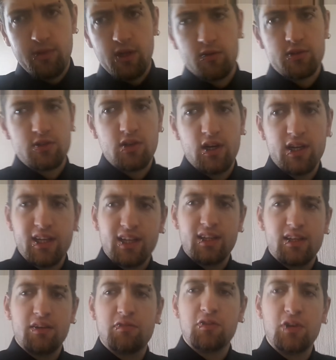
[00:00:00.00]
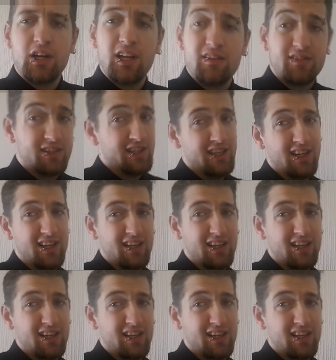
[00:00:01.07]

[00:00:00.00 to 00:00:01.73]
I was trying to get there for 11. I'm